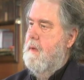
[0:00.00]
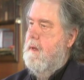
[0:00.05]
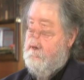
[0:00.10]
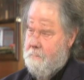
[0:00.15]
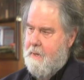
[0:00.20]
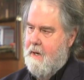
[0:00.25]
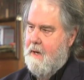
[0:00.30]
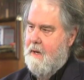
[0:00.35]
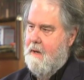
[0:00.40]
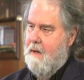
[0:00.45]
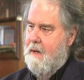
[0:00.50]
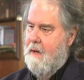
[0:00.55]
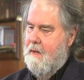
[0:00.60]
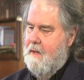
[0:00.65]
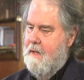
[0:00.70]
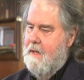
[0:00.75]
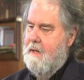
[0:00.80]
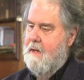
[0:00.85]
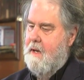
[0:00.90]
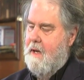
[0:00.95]
But I
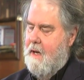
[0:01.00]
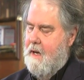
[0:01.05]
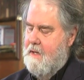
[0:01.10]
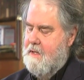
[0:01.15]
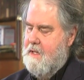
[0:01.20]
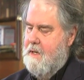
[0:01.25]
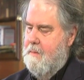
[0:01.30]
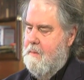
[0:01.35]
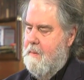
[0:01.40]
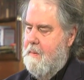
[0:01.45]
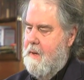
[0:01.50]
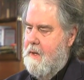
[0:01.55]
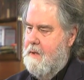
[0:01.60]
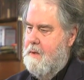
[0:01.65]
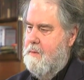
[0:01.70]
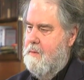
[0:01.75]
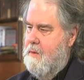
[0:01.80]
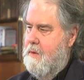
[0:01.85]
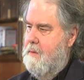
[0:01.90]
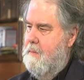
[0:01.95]
did ask him about
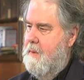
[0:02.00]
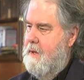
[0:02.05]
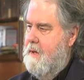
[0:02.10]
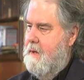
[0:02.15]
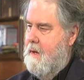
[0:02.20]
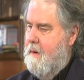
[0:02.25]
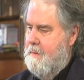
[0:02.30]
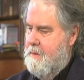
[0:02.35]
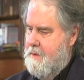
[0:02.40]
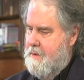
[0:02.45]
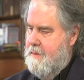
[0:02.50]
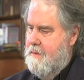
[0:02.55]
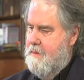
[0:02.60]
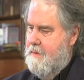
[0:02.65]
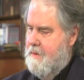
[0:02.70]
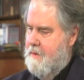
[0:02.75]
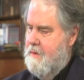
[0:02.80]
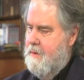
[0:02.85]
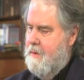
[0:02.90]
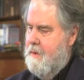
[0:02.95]
the Rumi. I was
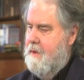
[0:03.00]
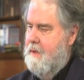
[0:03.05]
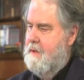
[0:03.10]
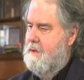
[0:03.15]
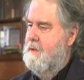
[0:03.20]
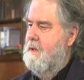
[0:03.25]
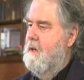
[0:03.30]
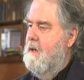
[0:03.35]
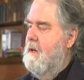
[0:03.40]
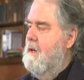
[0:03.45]
doing these